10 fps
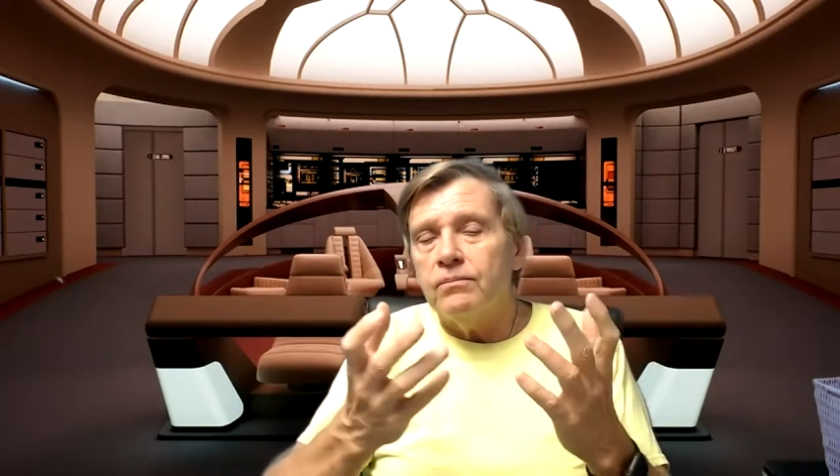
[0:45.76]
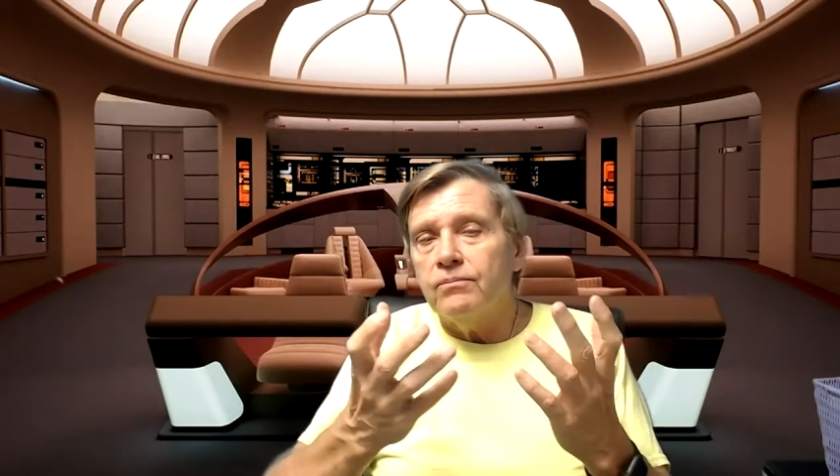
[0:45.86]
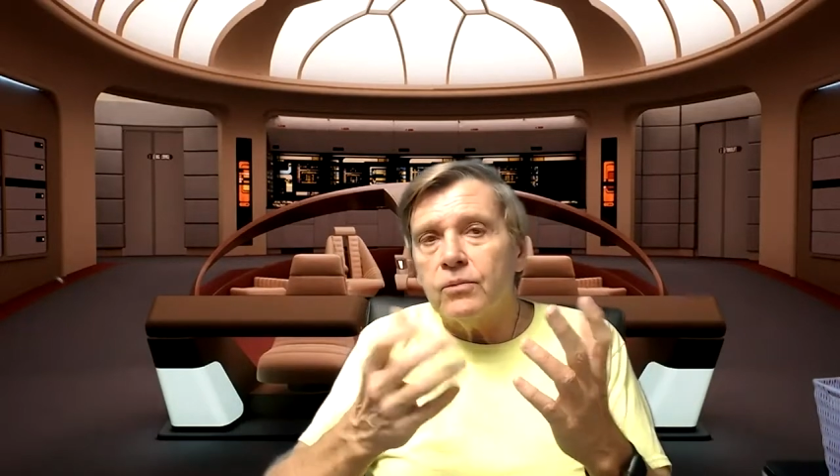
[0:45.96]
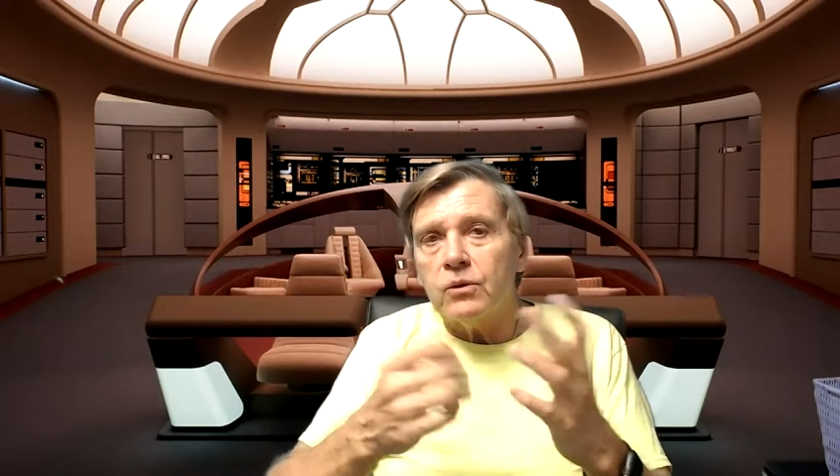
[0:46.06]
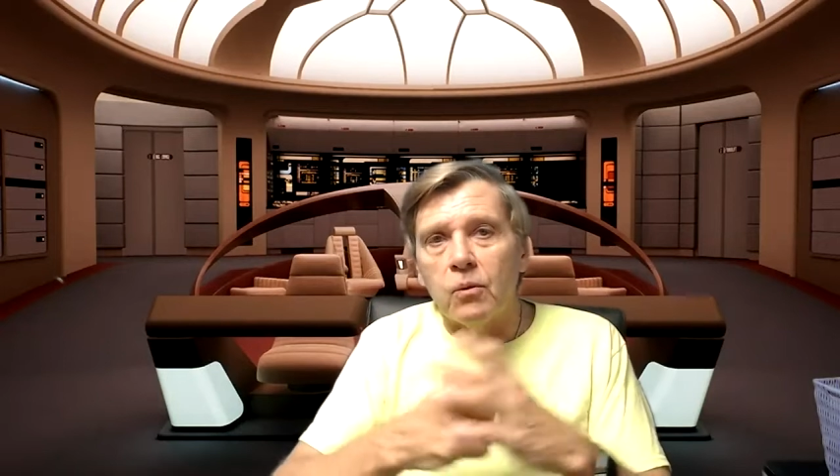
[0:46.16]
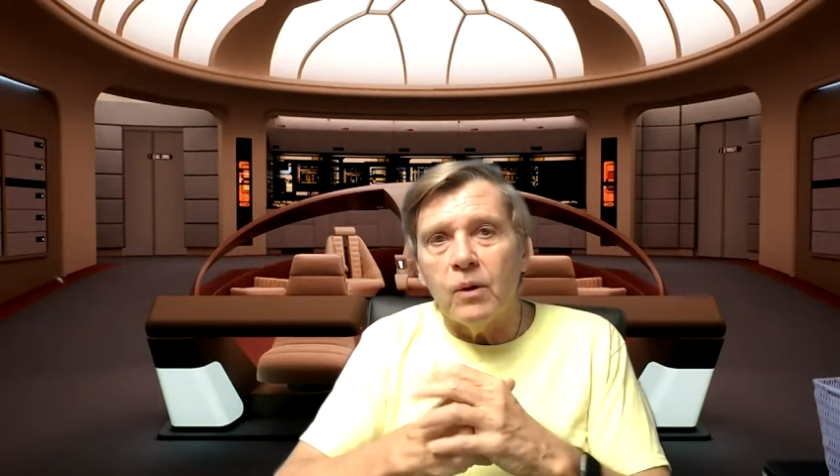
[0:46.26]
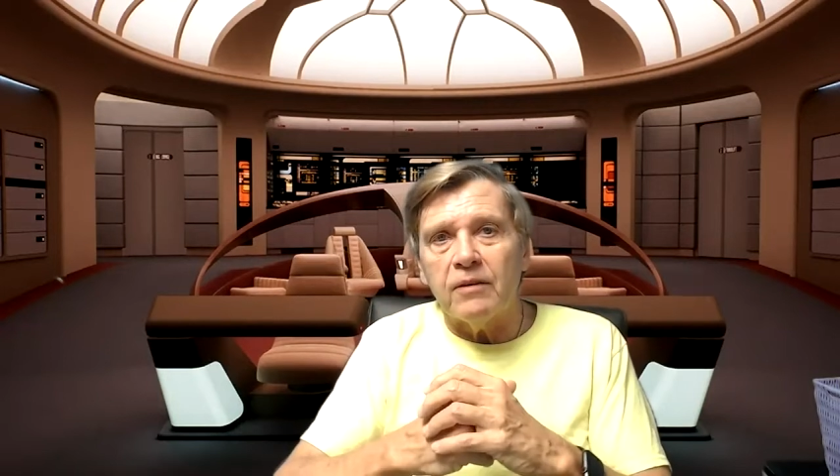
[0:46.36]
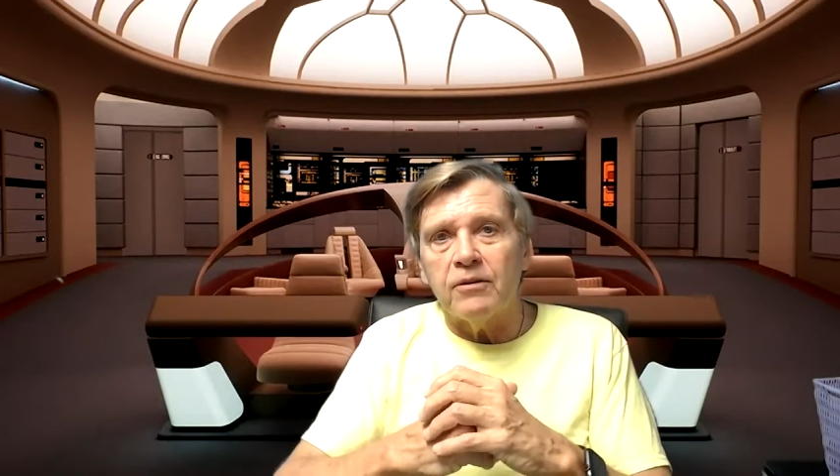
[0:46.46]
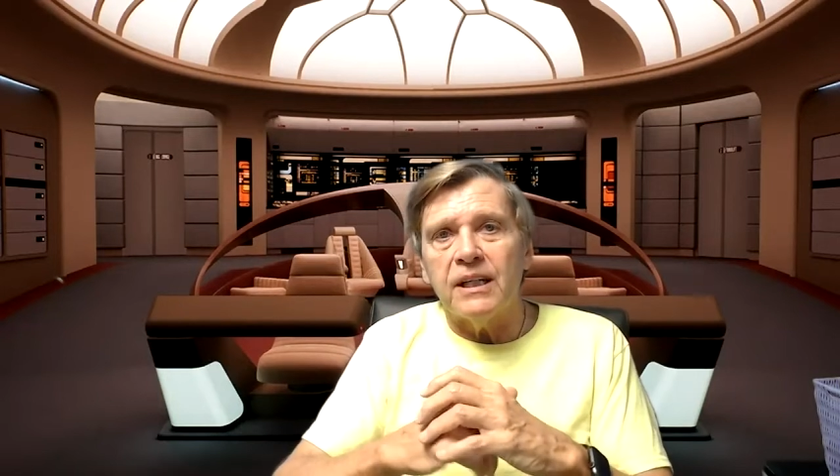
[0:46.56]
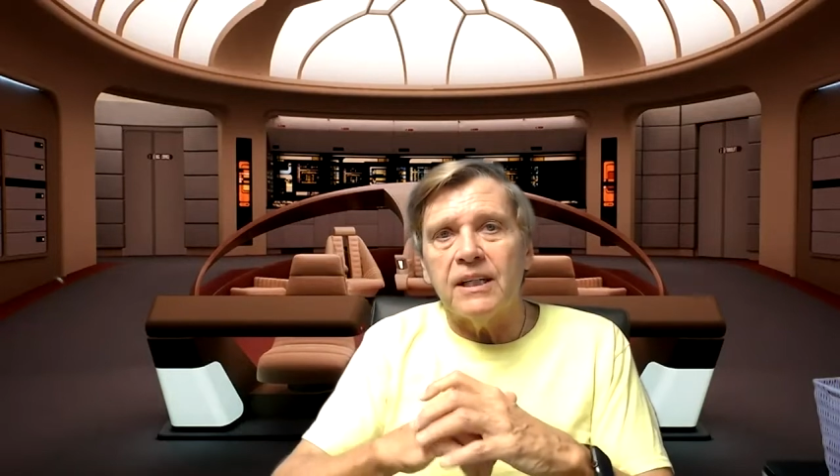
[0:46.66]
so
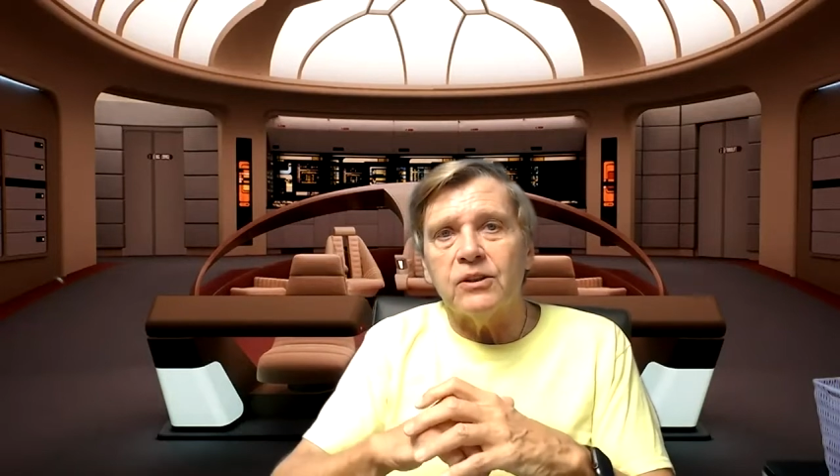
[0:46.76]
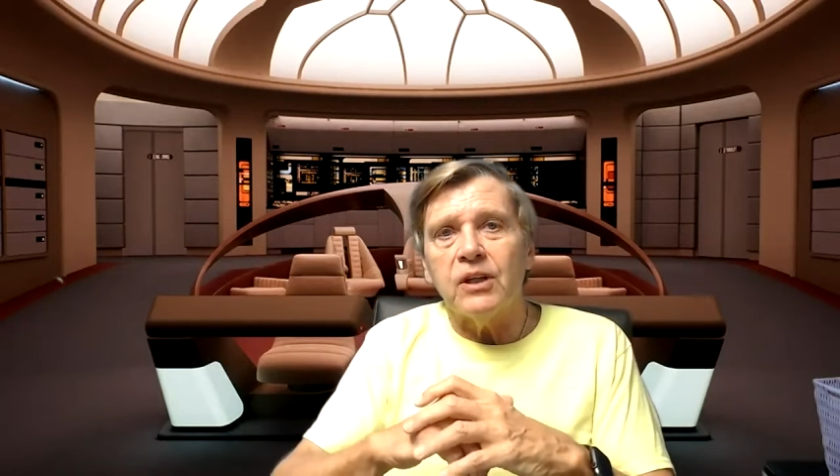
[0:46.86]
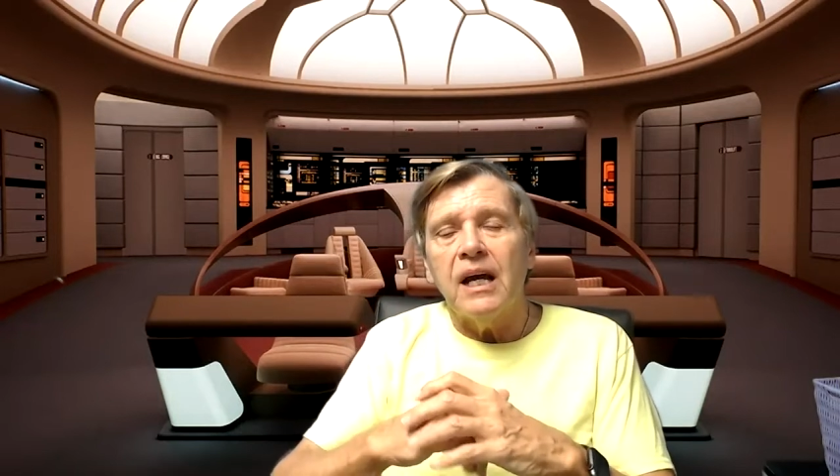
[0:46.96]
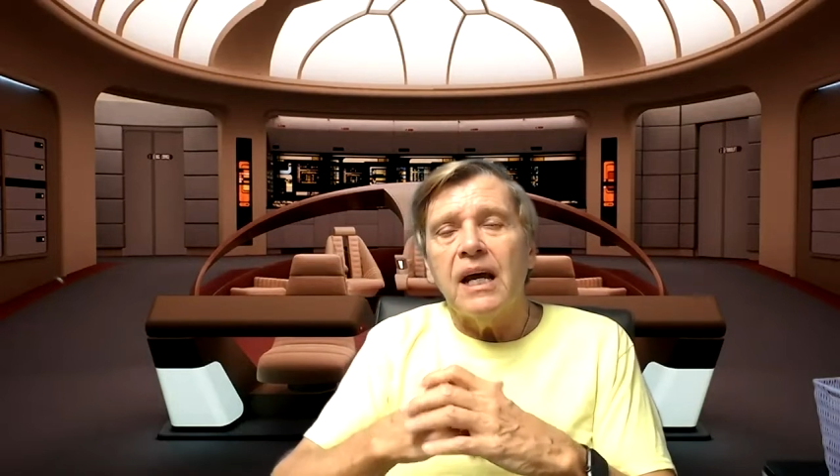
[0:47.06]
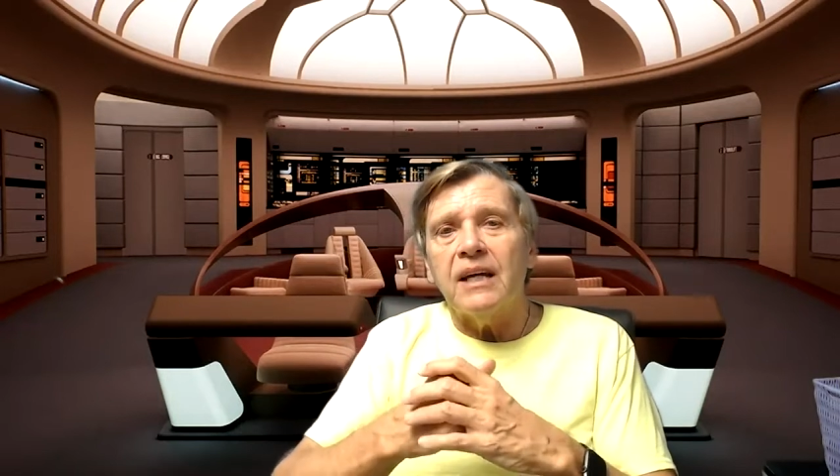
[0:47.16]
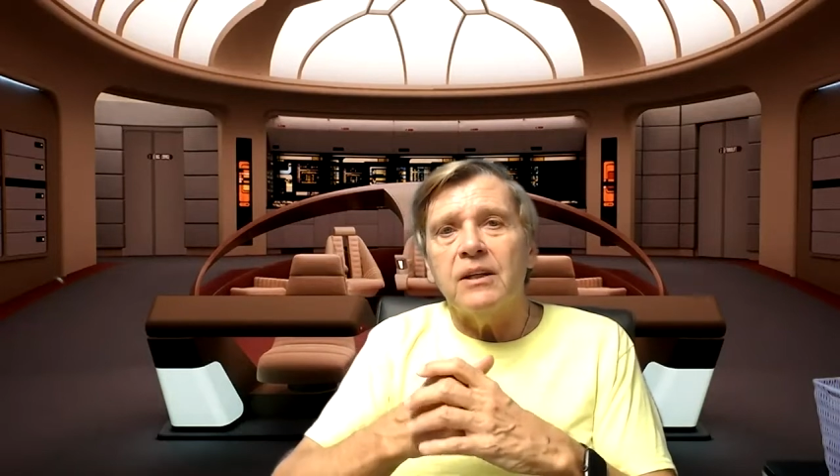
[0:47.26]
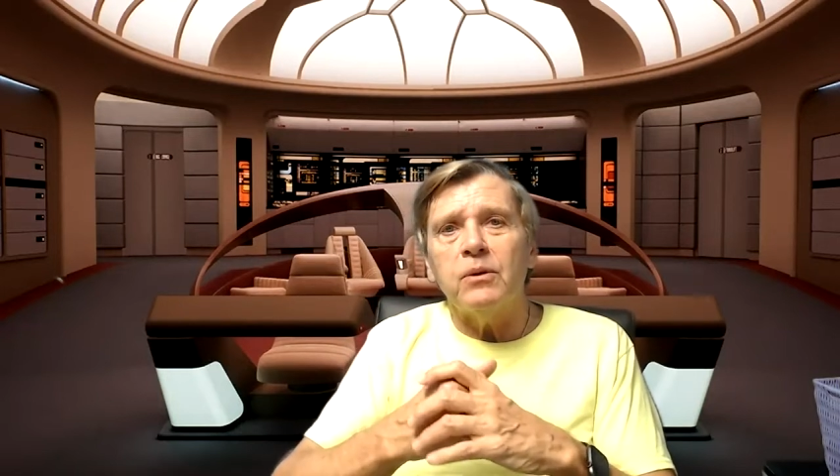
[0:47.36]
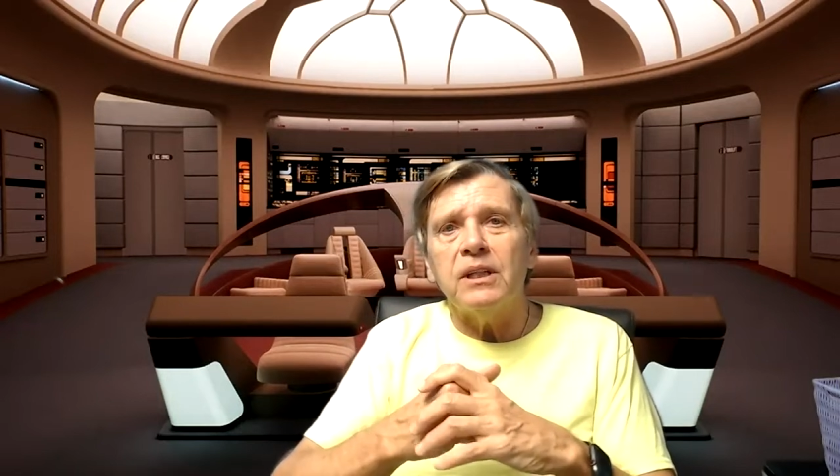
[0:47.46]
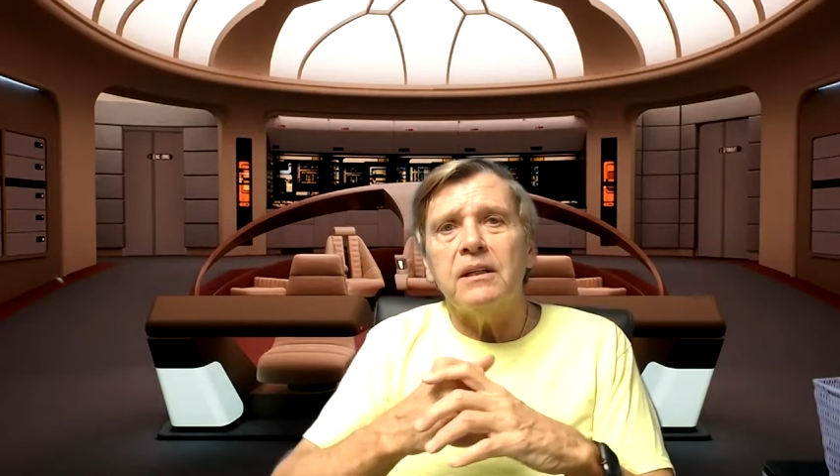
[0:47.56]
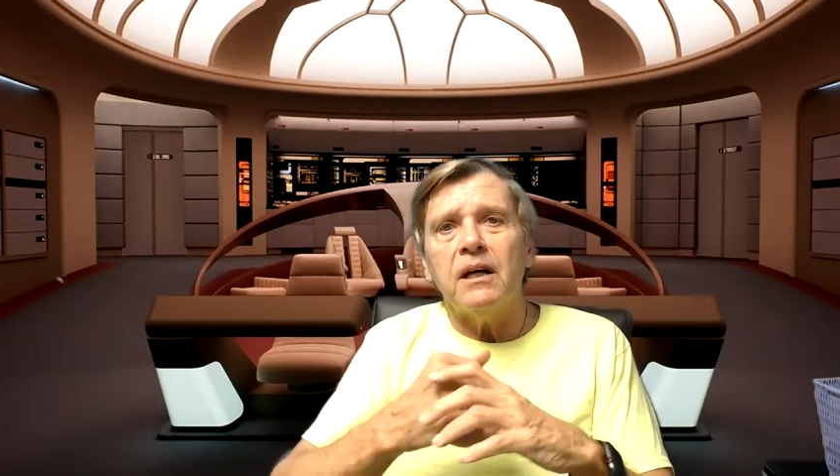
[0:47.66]
whatever it is. And then
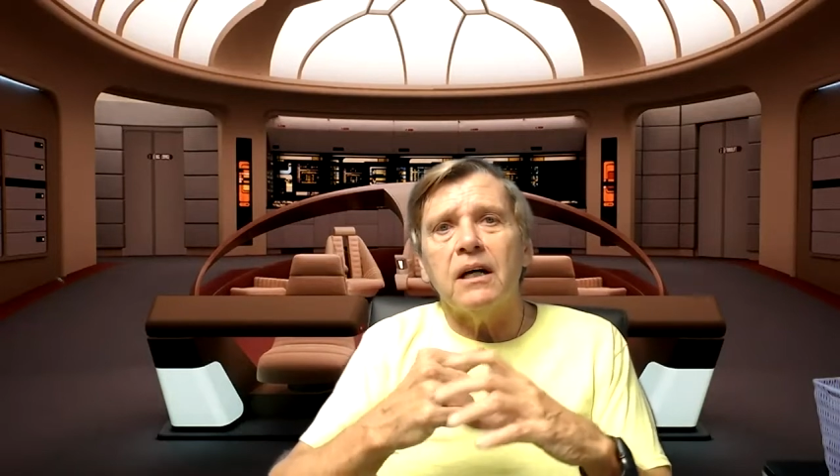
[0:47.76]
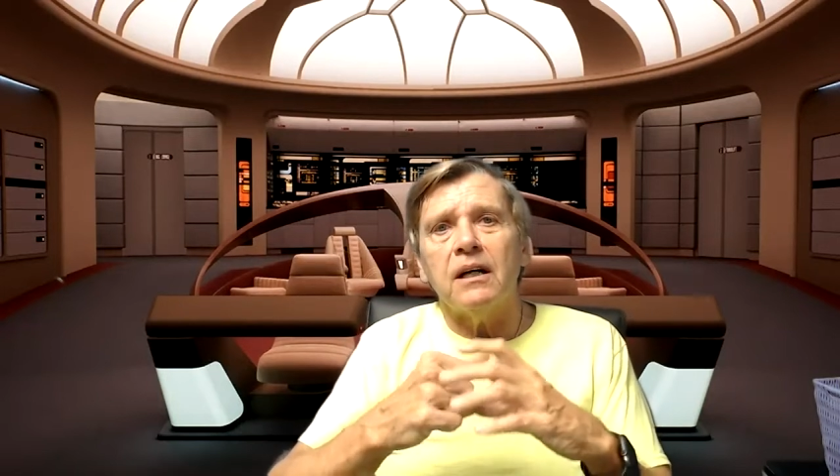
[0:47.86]
we